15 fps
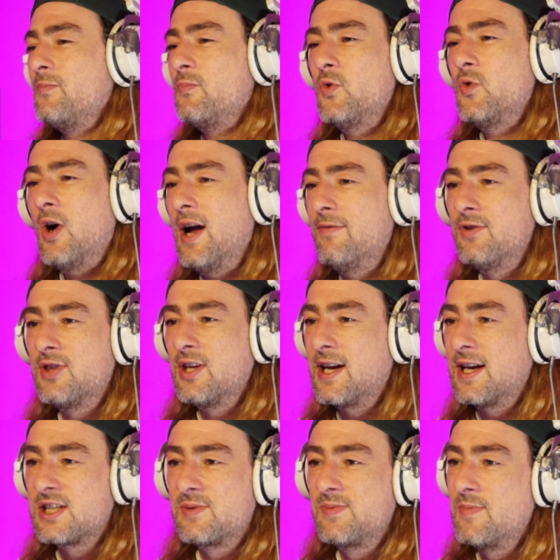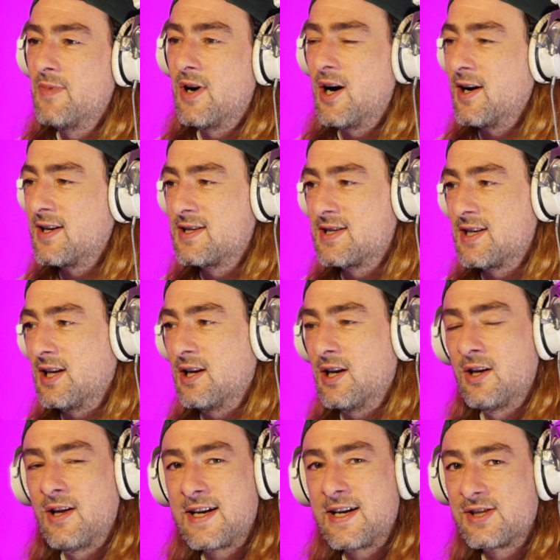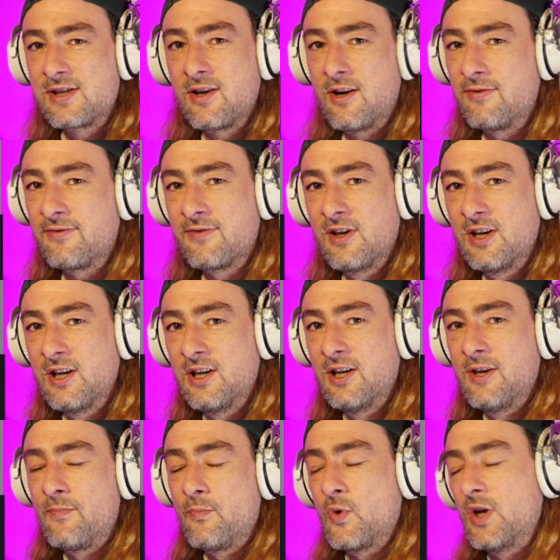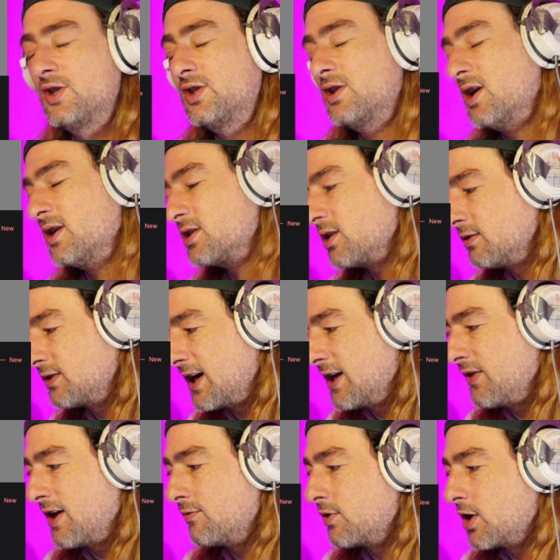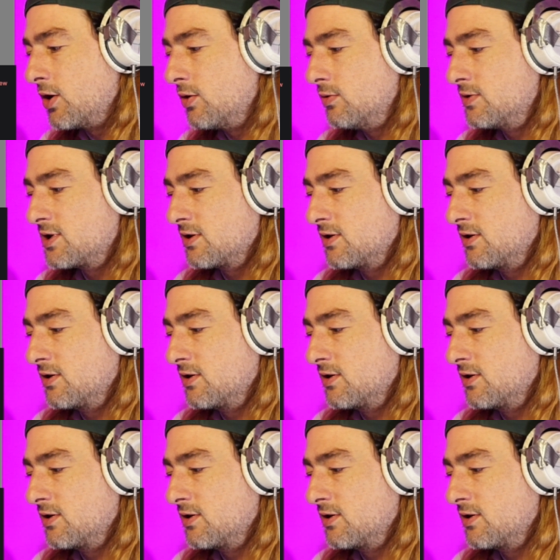Not everything has to be marketing, and that stuff, when you start to go down that road,